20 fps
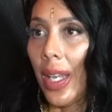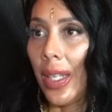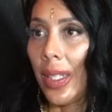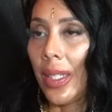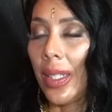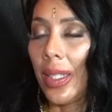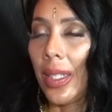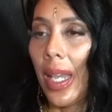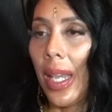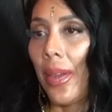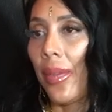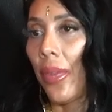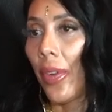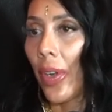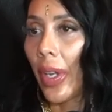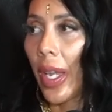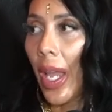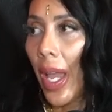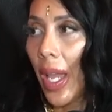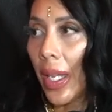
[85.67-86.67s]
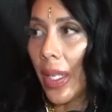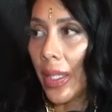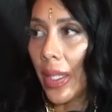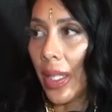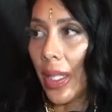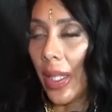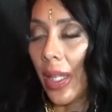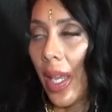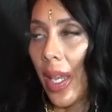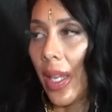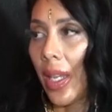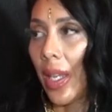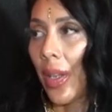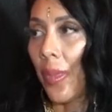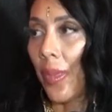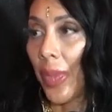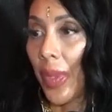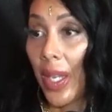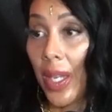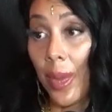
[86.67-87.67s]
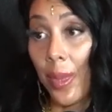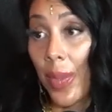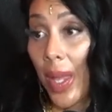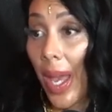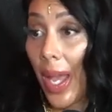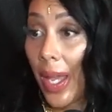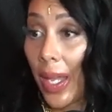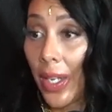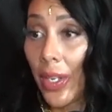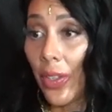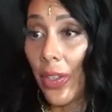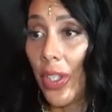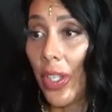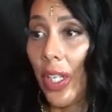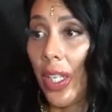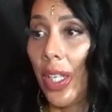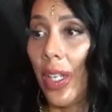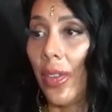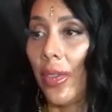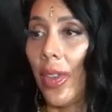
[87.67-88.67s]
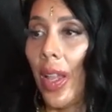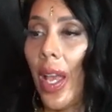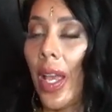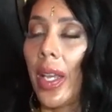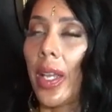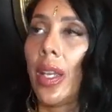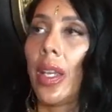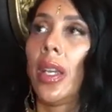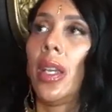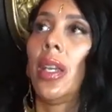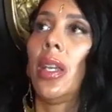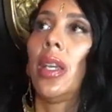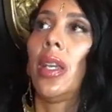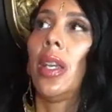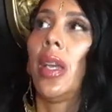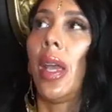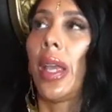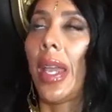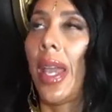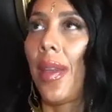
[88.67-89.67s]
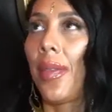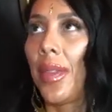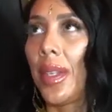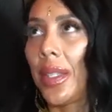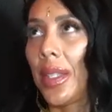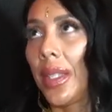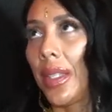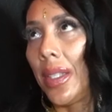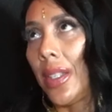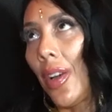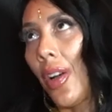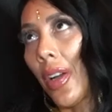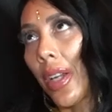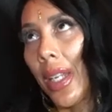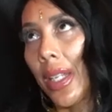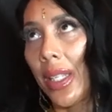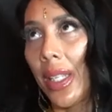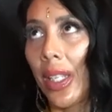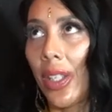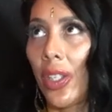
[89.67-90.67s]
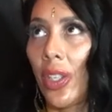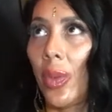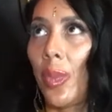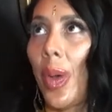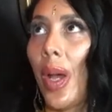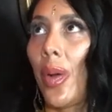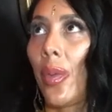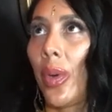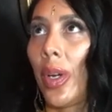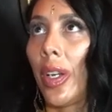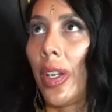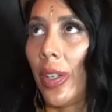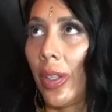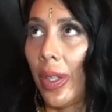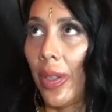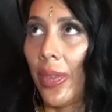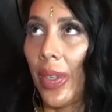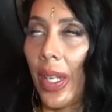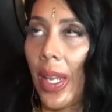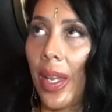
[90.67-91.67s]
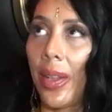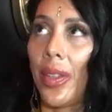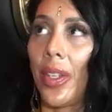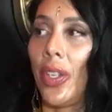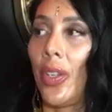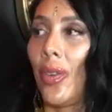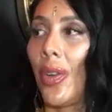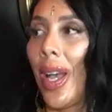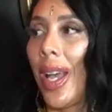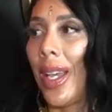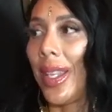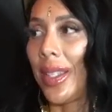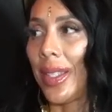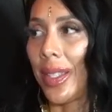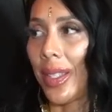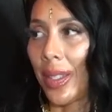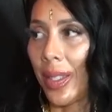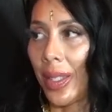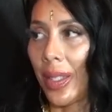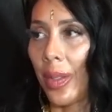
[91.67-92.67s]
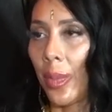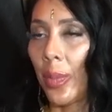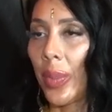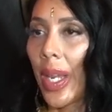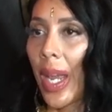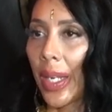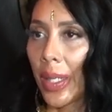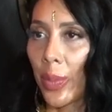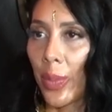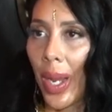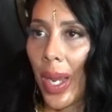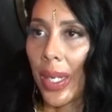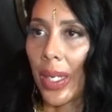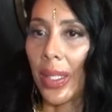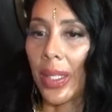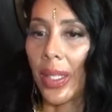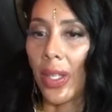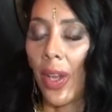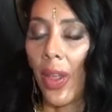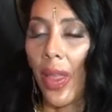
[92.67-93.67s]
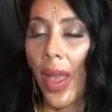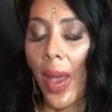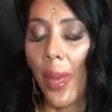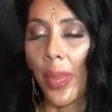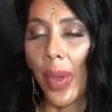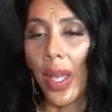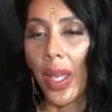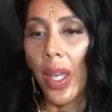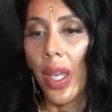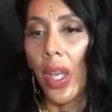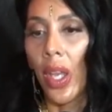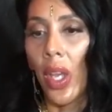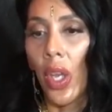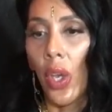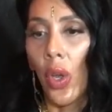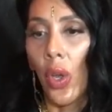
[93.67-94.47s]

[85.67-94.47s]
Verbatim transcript: And they forget to like keep that energy of like, again, this is all contingent upon where you're living at in the US and tax yeah. brackets and all that. But